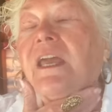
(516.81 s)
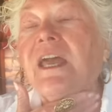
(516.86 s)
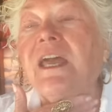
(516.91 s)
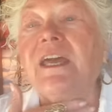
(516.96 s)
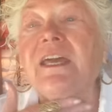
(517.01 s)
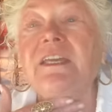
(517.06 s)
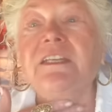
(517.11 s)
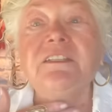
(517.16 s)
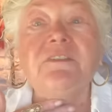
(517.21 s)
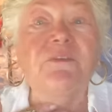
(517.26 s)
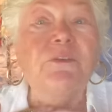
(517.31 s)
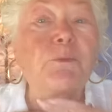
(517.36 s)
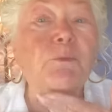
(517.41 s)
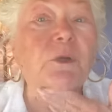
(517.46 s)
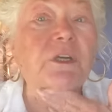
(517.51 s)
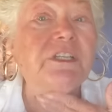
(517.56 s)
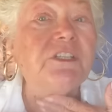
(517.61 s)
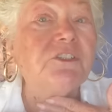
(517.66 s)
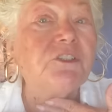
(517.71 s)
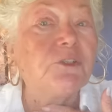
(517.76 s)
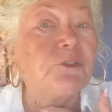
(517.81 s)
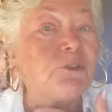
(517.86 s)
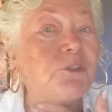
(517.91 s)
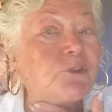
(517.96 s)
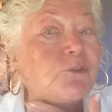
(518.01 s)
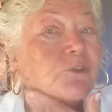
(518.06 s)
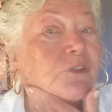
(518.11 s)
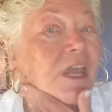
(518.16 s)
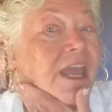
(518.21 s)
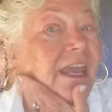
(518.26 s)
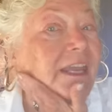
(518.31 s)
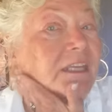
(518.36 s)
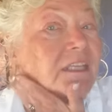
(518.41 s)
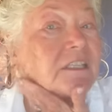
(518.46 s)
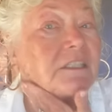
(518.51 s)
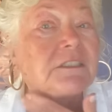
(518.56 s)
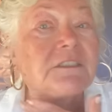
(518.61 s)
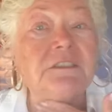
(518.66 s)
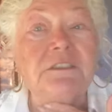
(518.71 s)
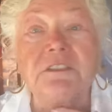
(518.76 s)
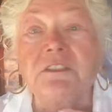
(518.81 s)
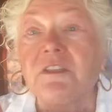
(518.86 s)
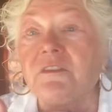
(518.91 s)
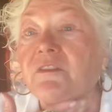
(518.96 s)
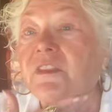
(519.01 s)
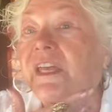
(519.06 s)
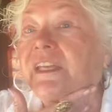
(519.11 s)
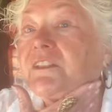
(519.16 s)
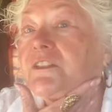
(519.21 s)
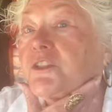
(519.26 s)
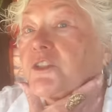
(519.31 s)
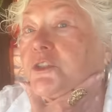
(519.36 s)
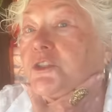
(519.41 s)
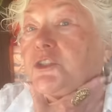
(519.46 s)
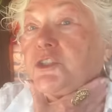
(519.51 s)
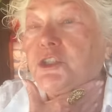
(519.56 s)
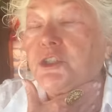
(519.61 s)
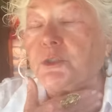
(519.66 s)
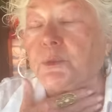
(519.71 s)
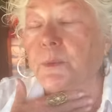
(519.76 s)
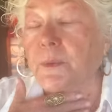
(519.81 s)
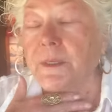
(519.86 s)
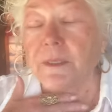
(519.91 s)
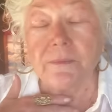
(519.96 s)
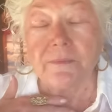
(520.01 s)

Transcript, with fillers: And if you want to do your neck, that's good too.